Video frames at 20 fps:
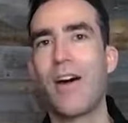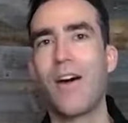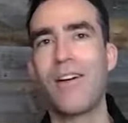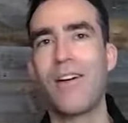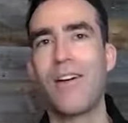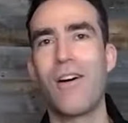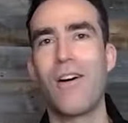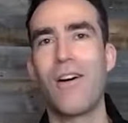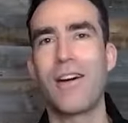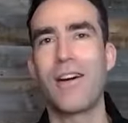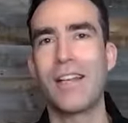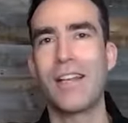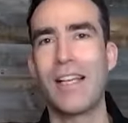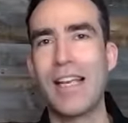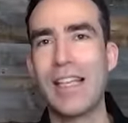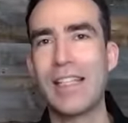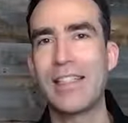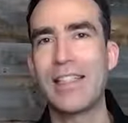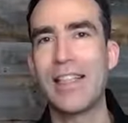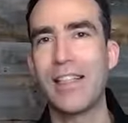are on
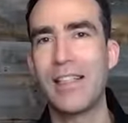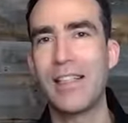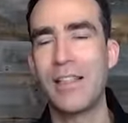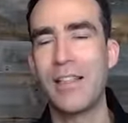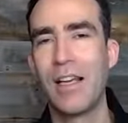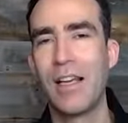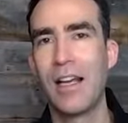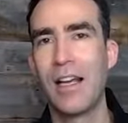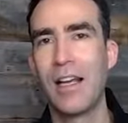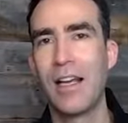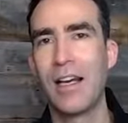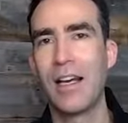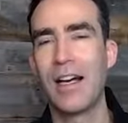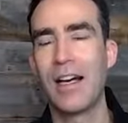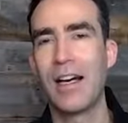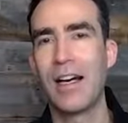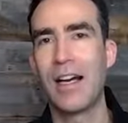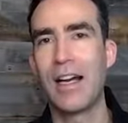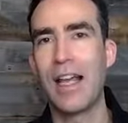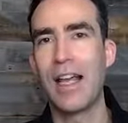LinkedIn
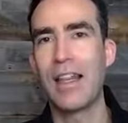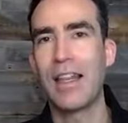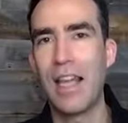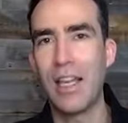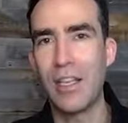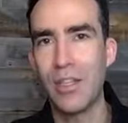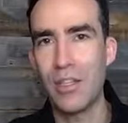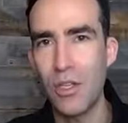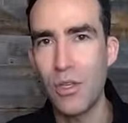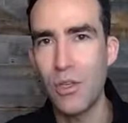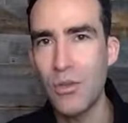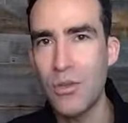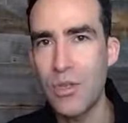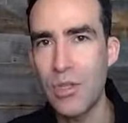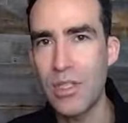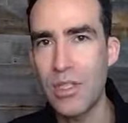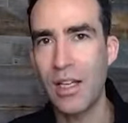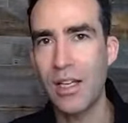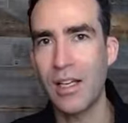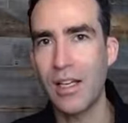that
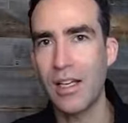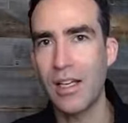used